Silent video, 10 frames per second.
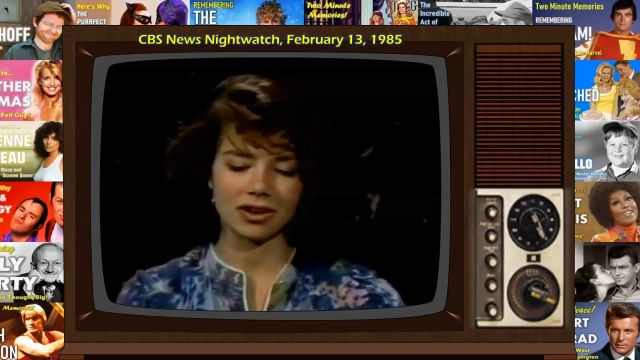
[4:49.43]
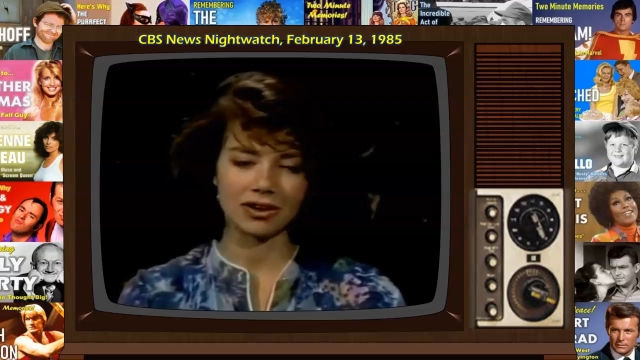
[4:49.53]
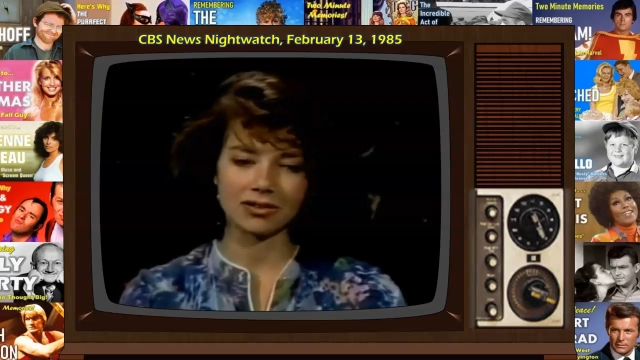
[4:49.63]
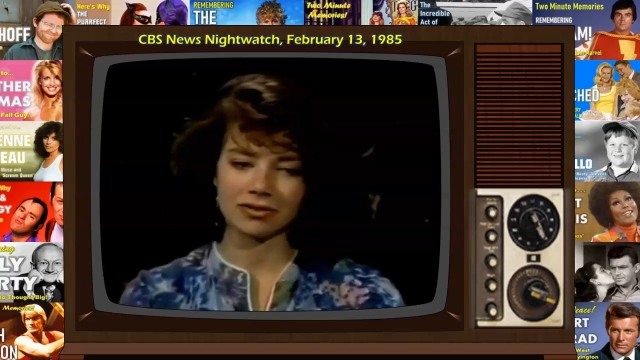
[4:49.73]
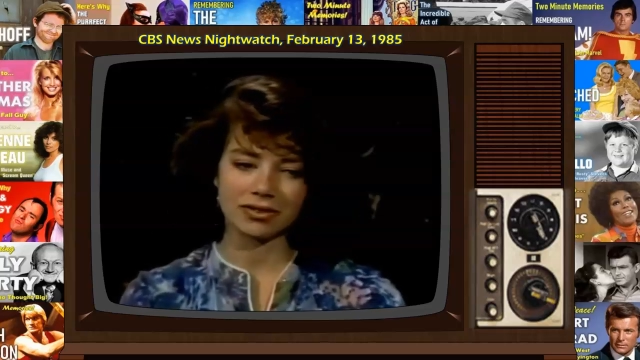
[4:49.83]

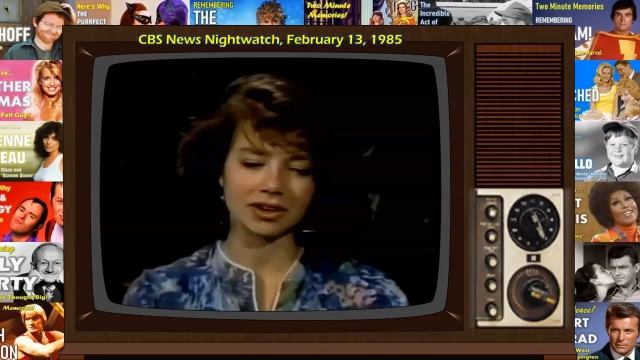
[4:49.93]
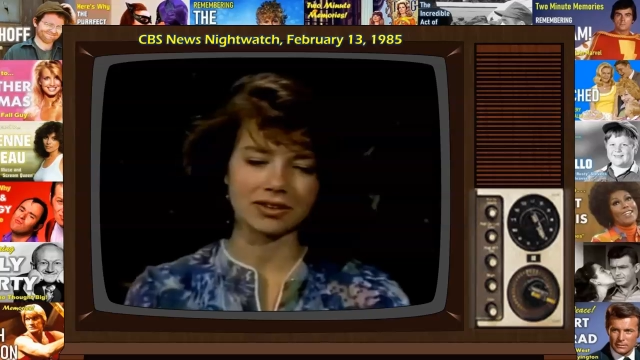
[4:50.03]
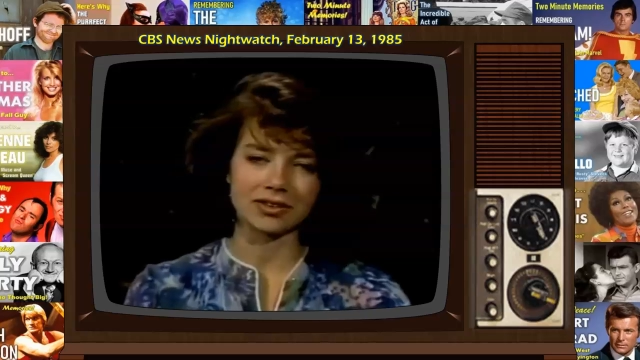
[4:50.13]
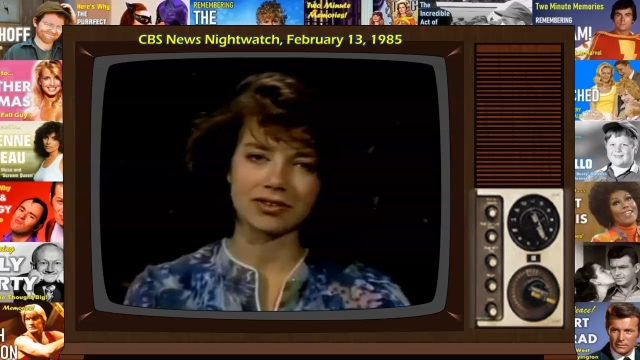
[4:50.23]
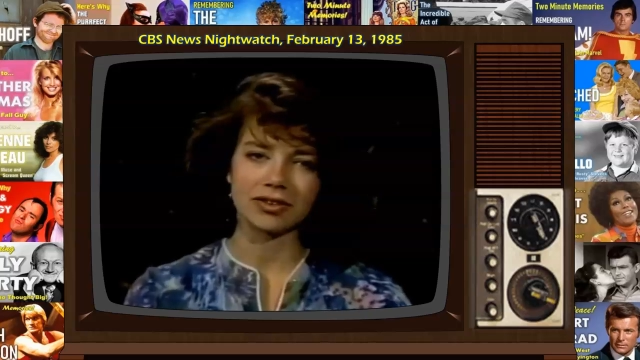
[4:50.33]
are
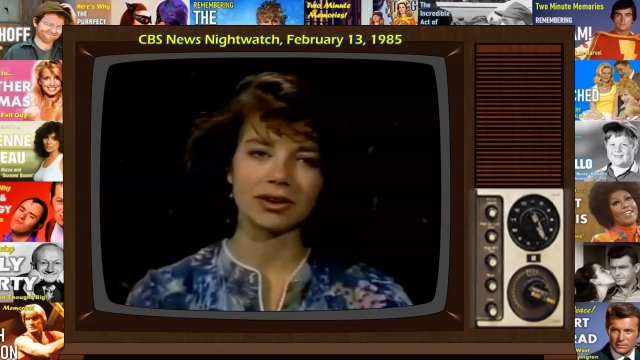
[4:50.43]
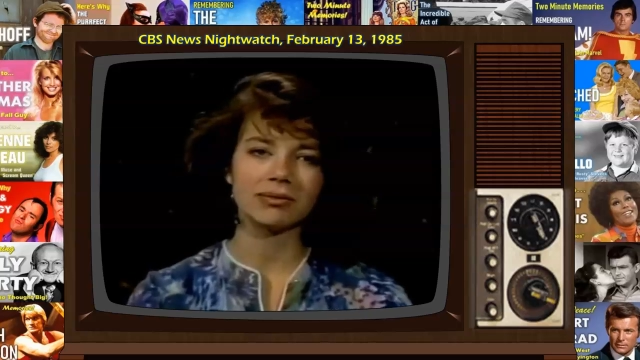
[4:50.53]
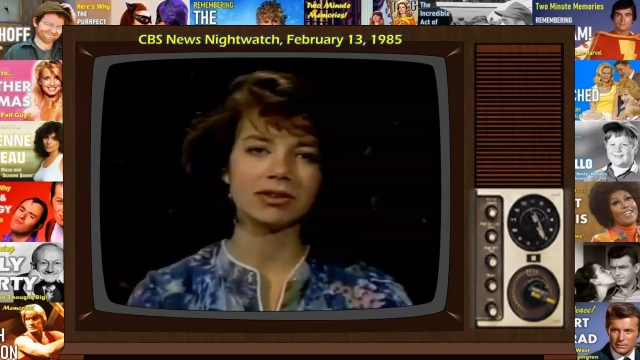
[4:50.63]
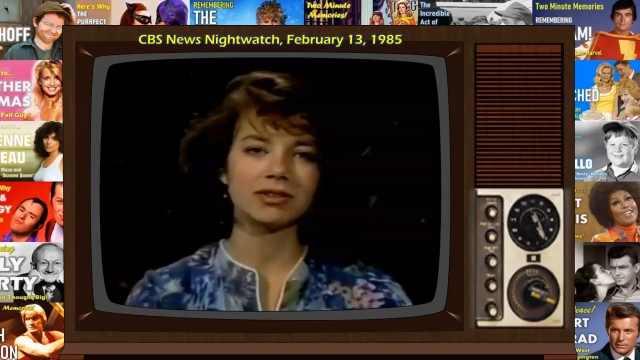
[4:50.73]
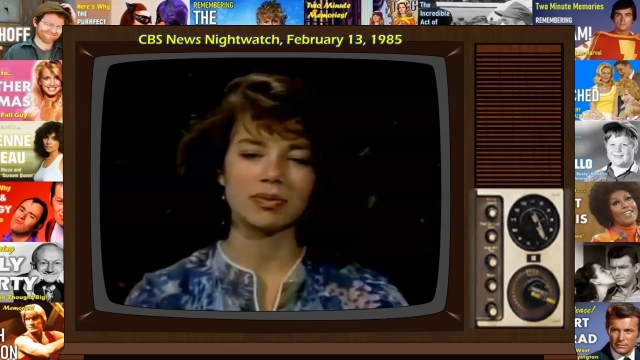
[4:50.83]

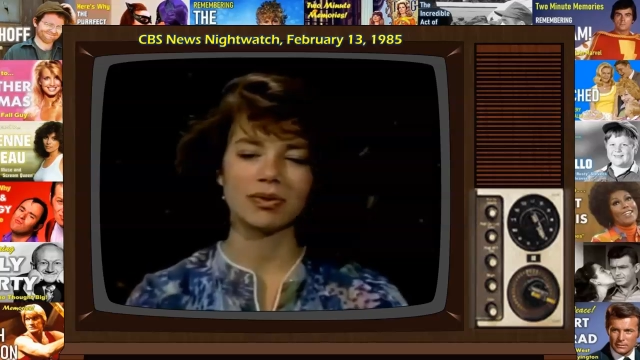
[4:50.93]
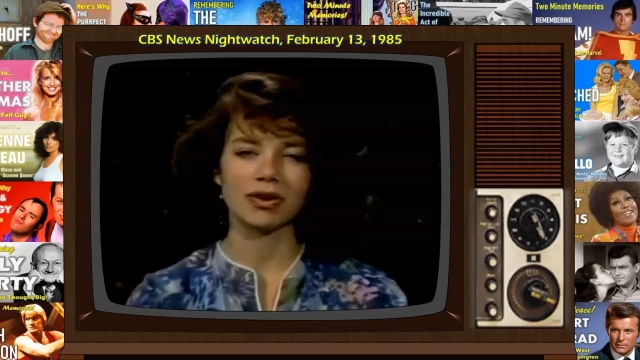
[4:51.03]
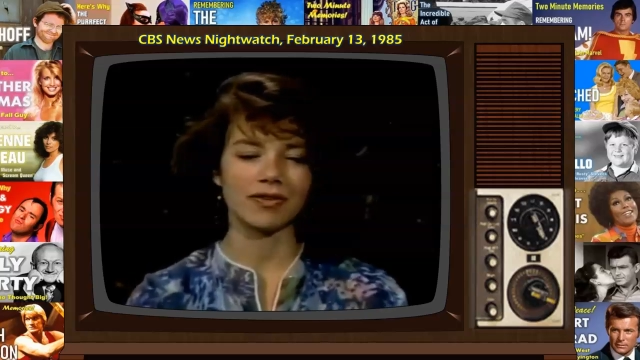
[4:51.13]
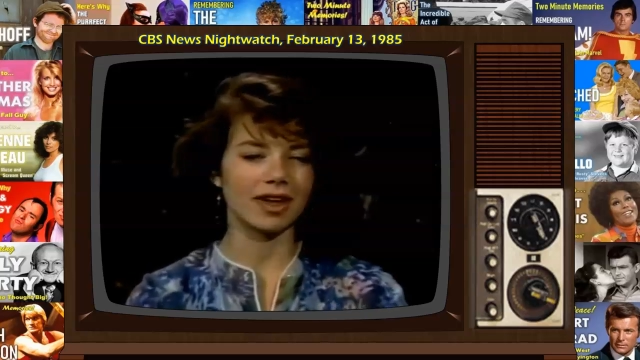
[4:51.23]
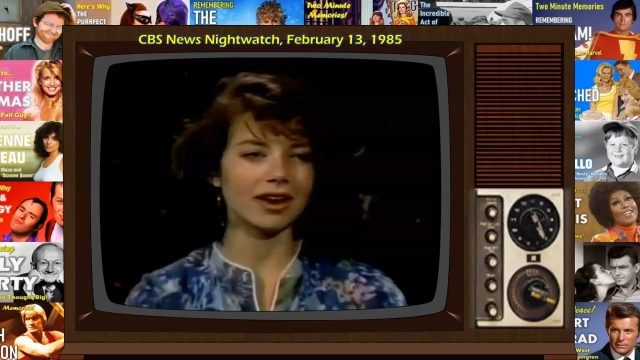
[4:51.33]
extremely supportive.